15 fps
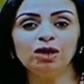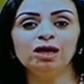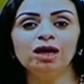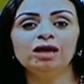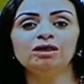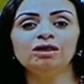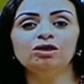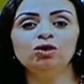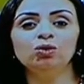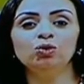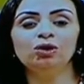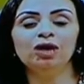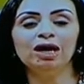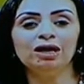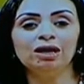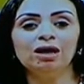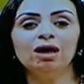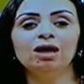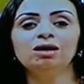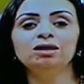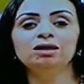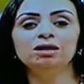fulfill that
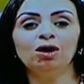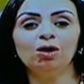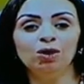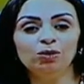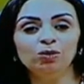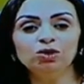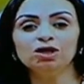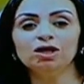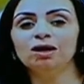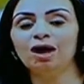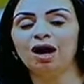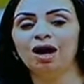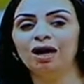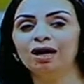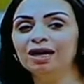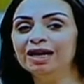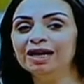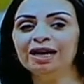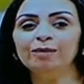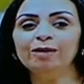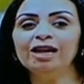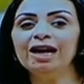kind uh, of
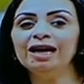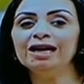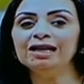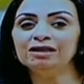role.